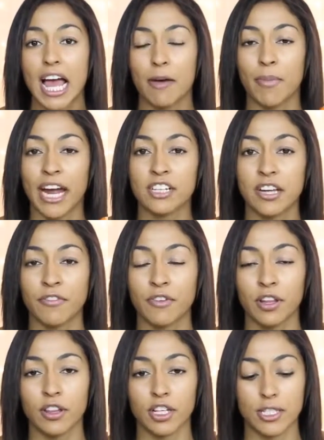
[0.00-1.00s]
And my hair
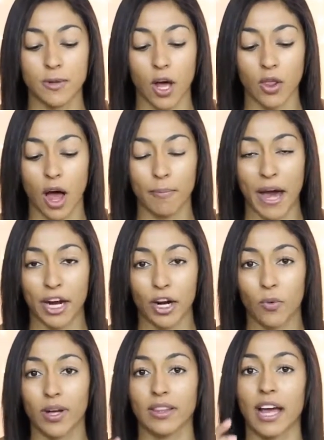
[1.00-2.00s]
definitely looks a lot
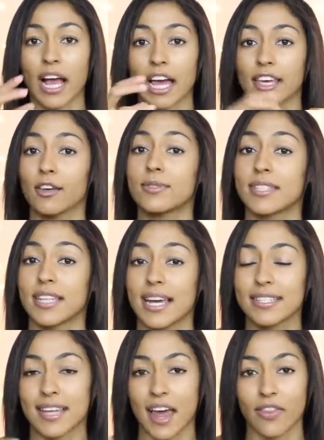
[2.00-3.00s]
better when like I use
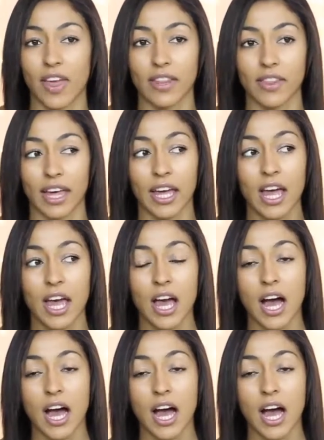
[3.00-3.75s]
this and then like